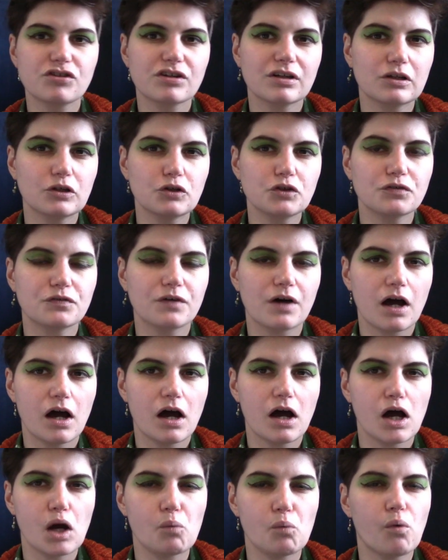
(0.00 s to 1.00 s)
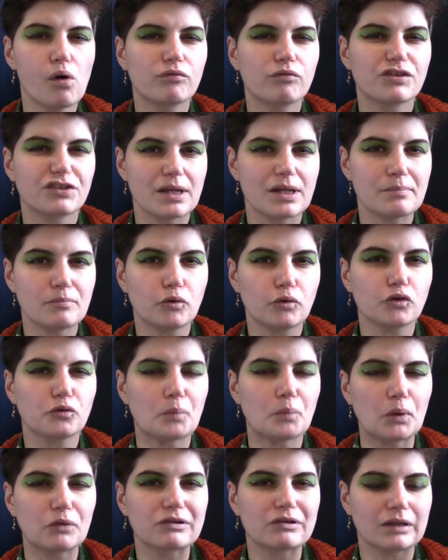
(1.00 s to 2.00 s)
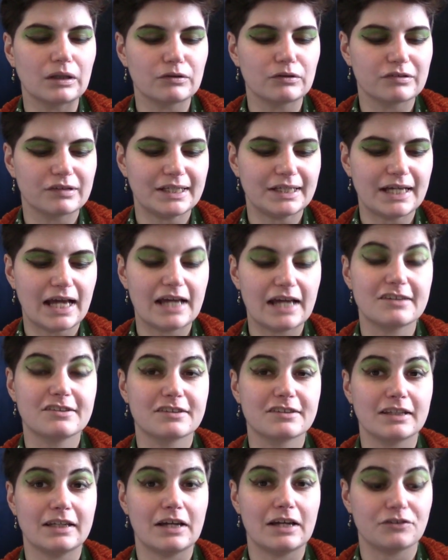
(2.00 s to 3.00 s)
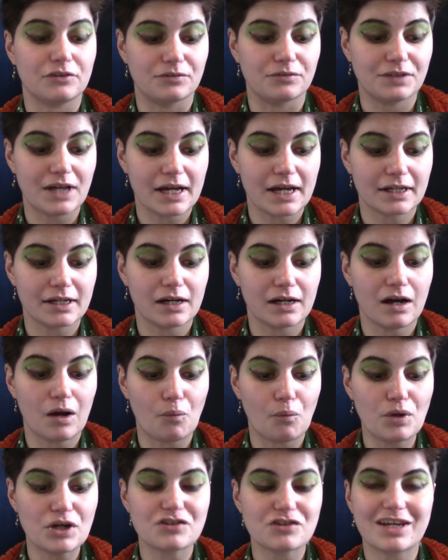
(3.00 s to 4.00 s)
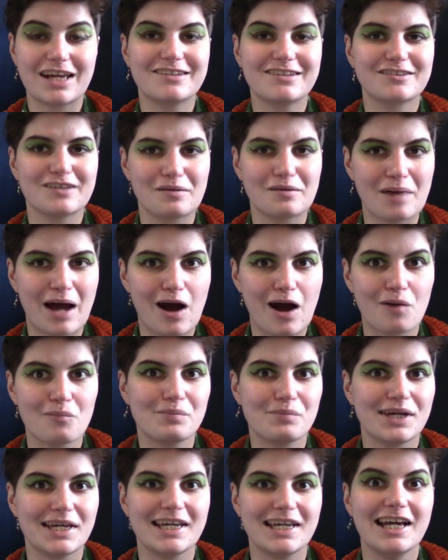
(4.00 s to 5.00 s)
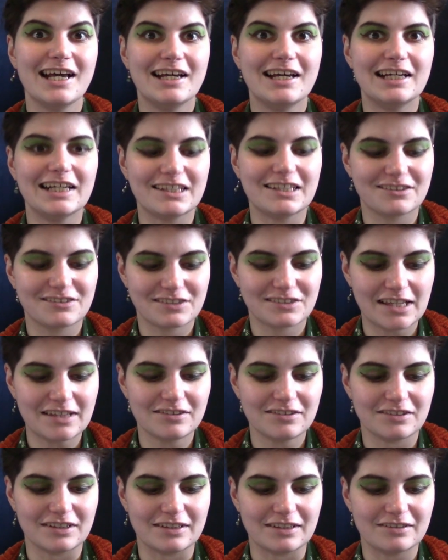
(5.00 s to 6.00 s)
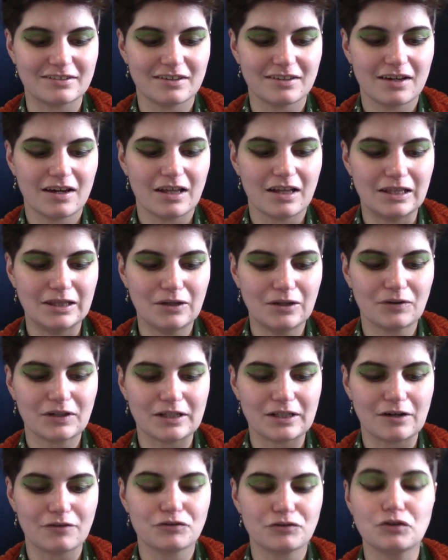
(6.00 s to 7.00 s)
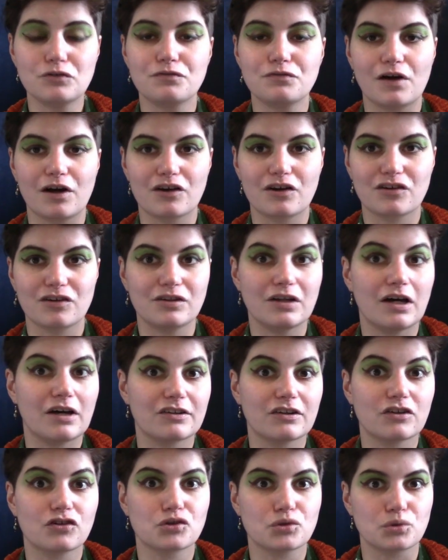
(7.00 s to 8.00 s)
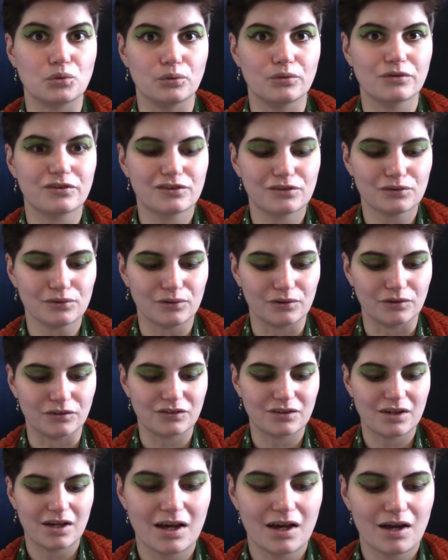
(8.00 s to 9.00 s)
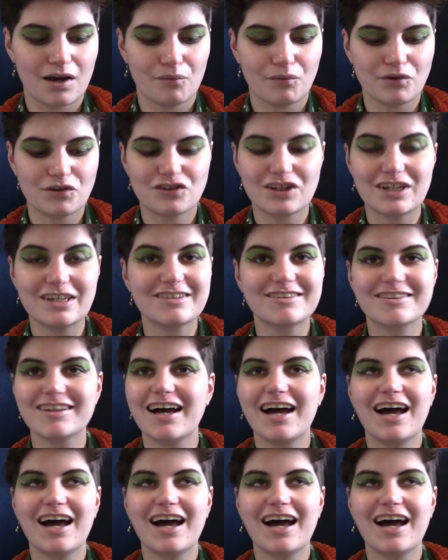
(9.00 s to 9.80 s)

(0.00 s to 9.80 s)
includes for her what resembles most closely a stiletto dagger, which can somehow be extended long enough to function as a short sword, which is